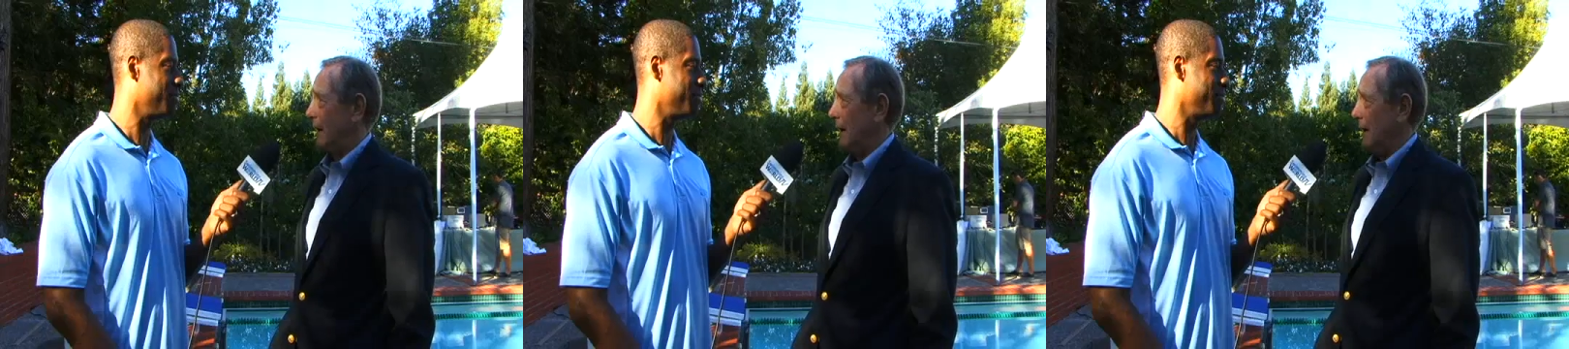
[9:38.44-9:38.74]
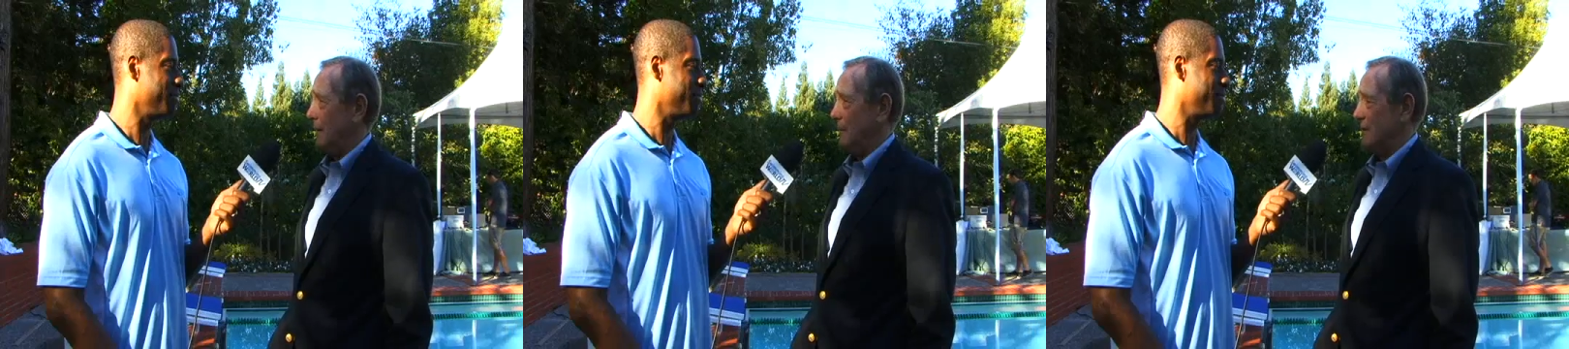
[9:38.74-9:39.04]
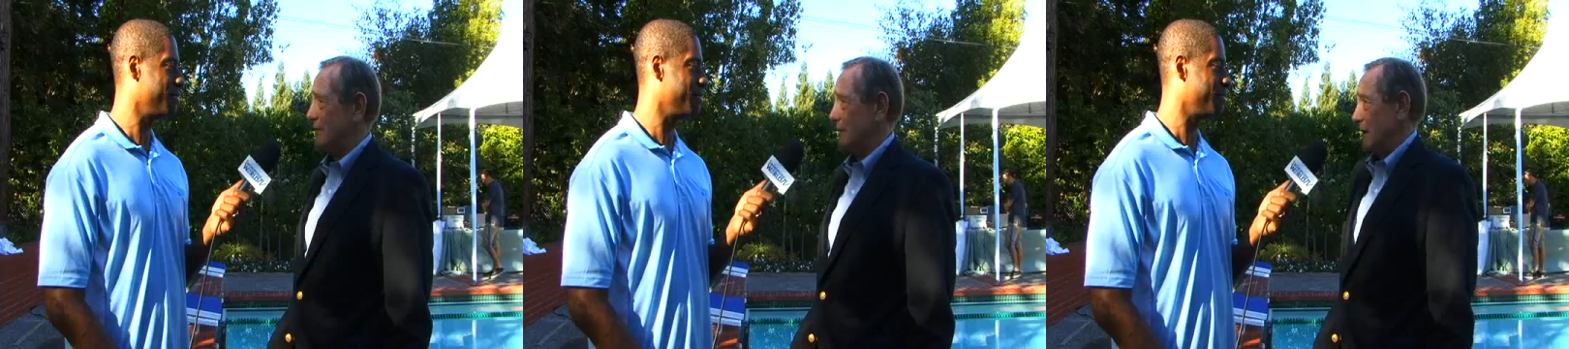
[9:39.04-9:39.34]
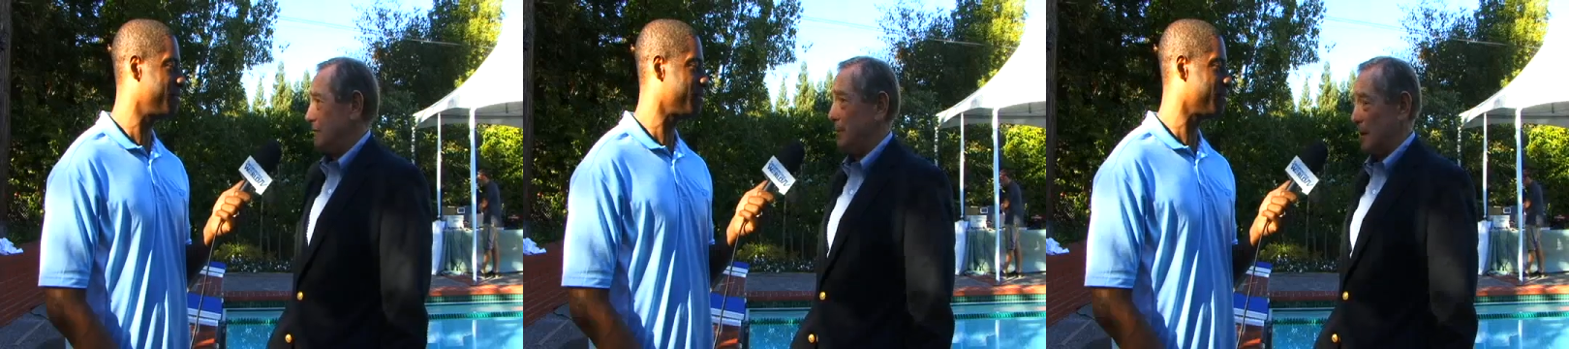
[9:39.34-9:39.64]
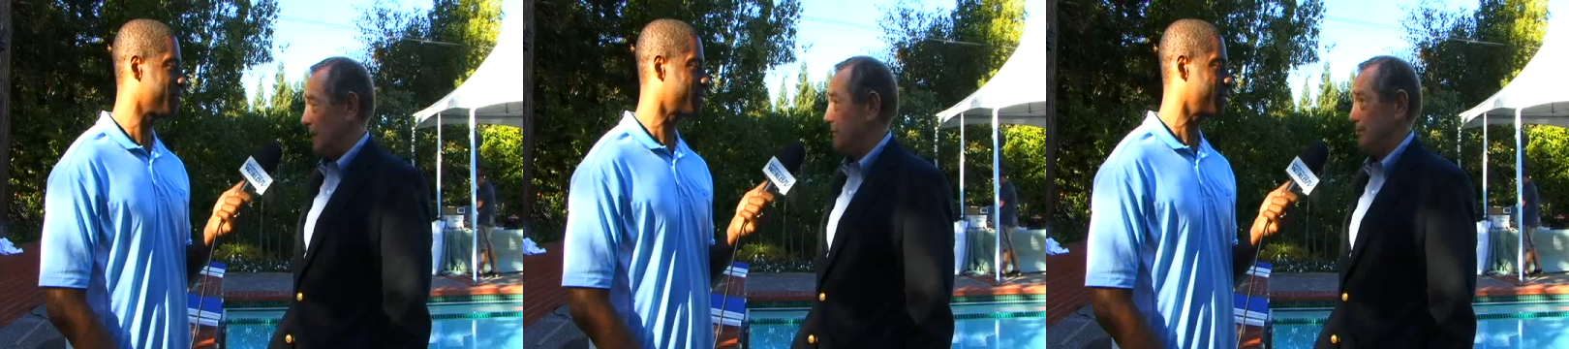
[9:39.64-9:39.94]
Speaker 1: um, it's it's
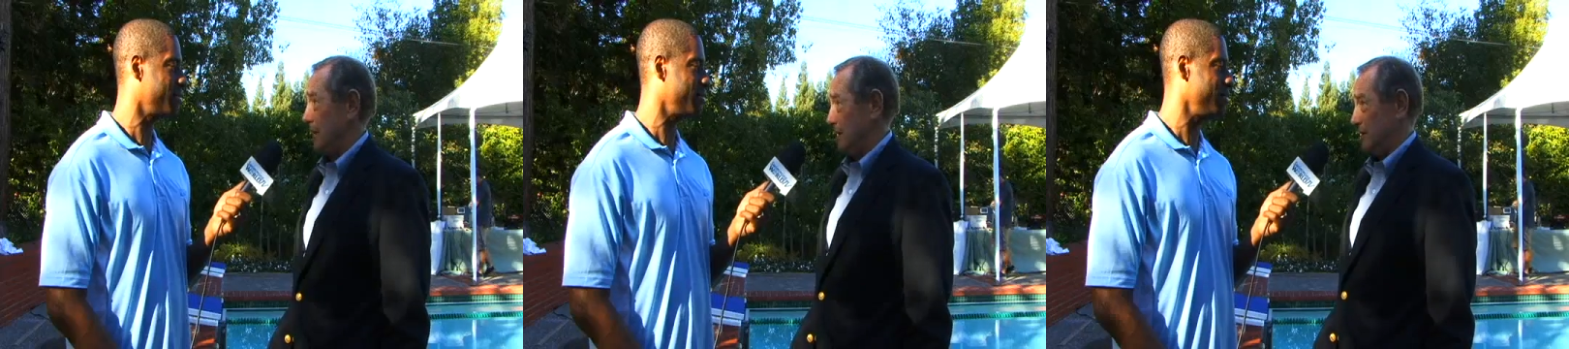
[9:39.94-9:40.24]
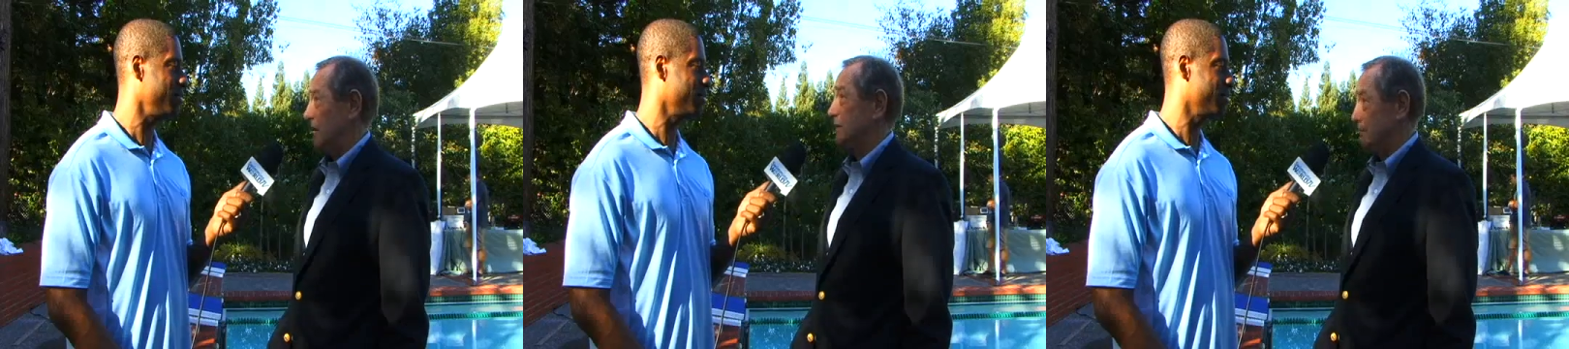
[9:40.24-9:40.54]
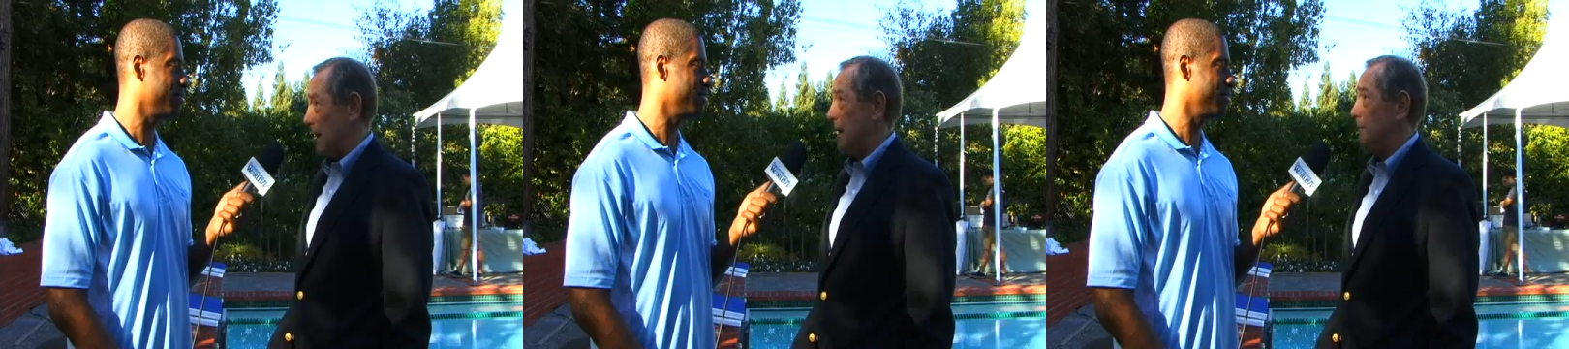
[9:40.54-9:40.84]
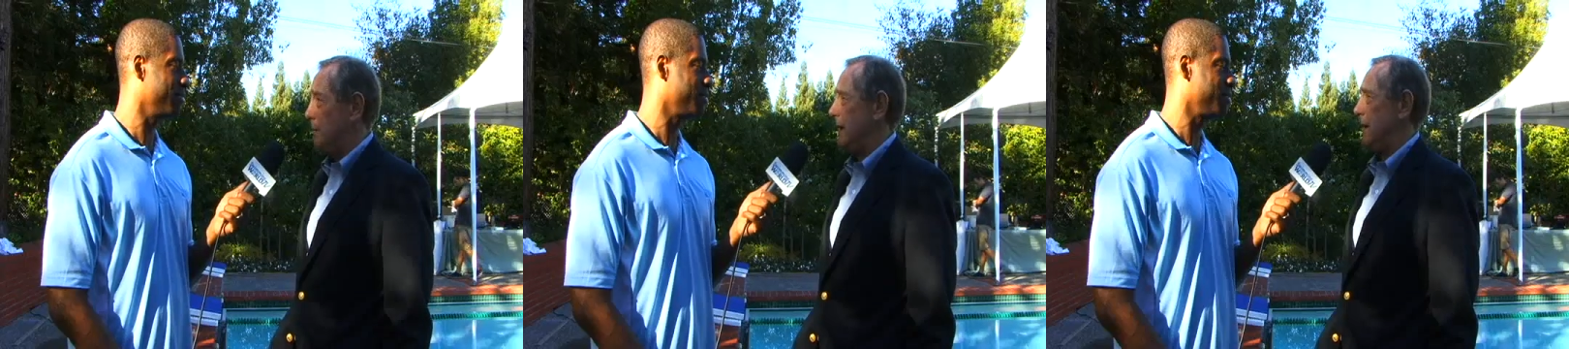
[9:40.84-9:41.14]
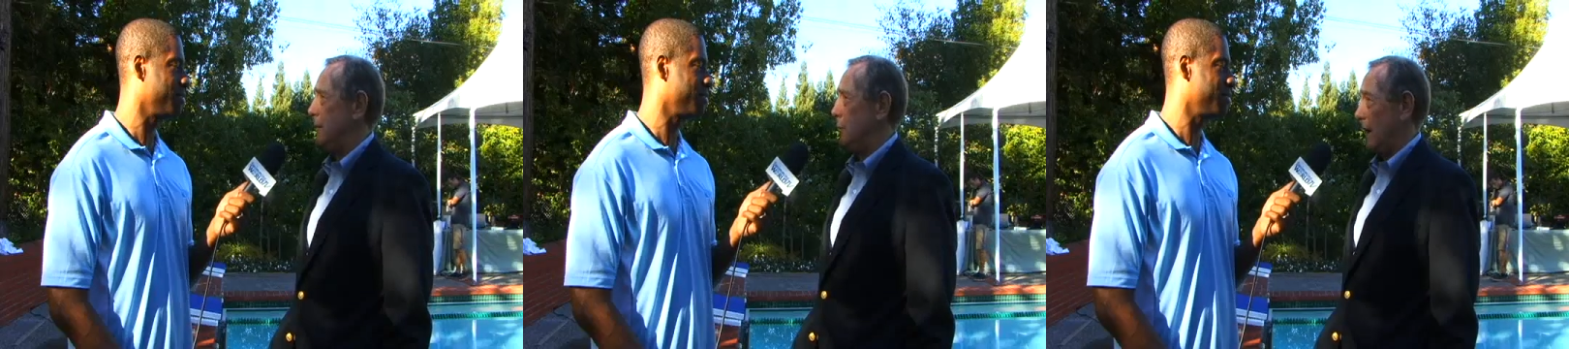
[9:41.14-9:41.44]
been it's it's it's made
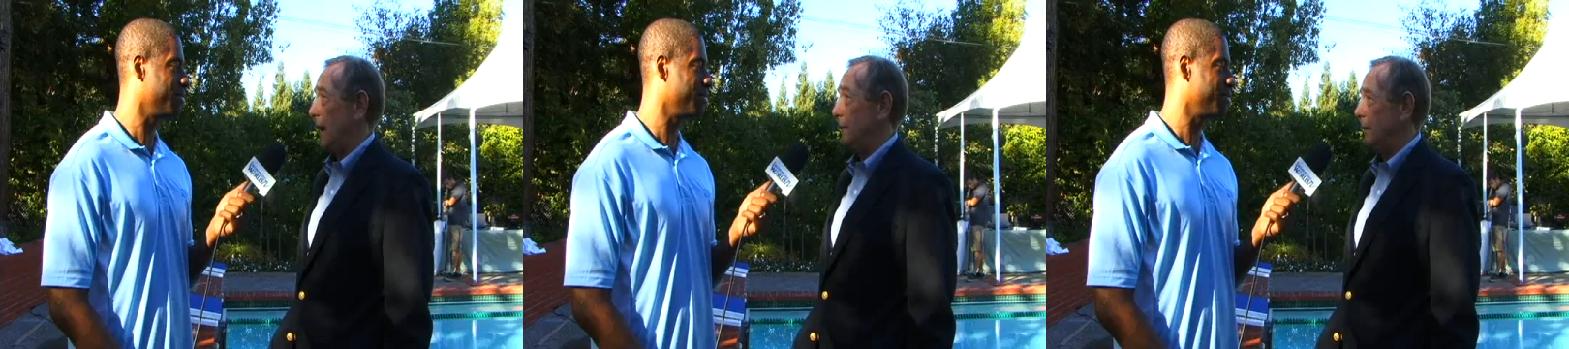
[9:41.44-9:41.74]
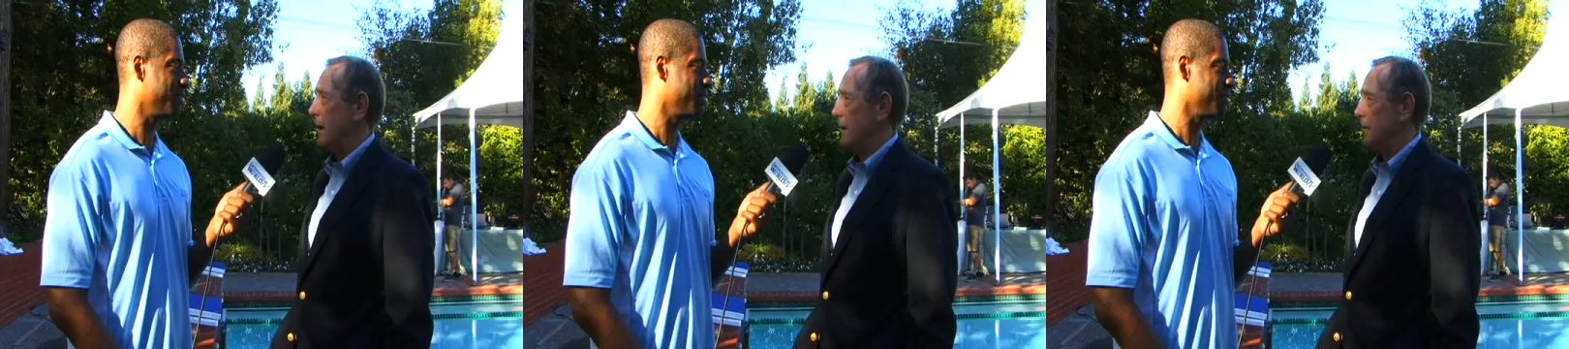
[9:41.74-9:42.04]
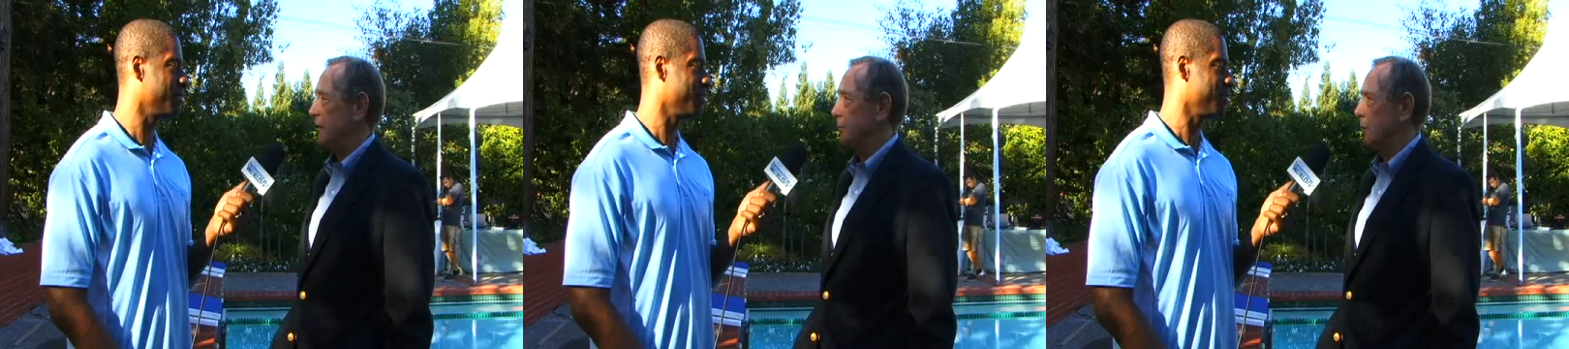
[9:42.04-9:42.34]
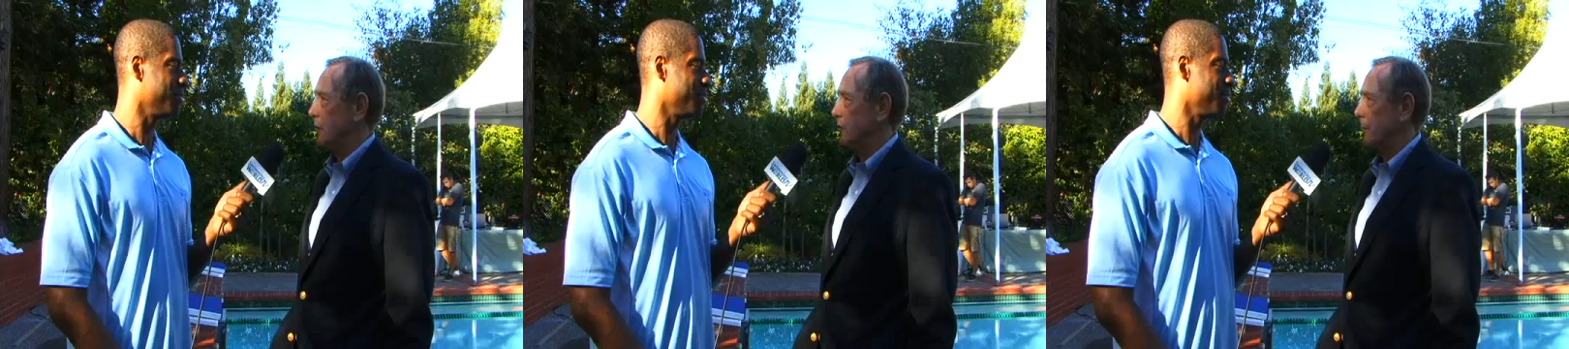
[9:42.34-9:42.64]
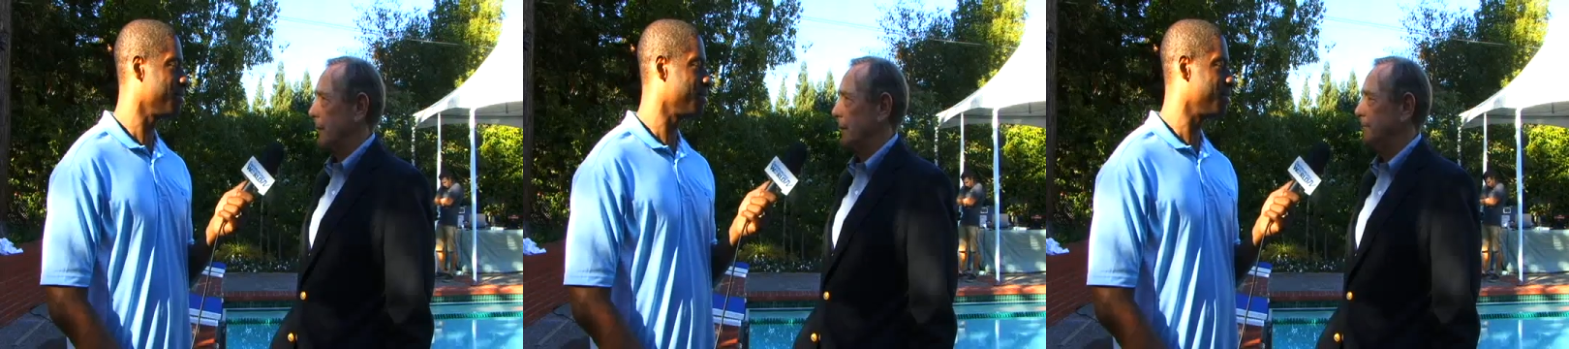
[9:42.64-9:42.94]
me what I am today. The sport of swimming.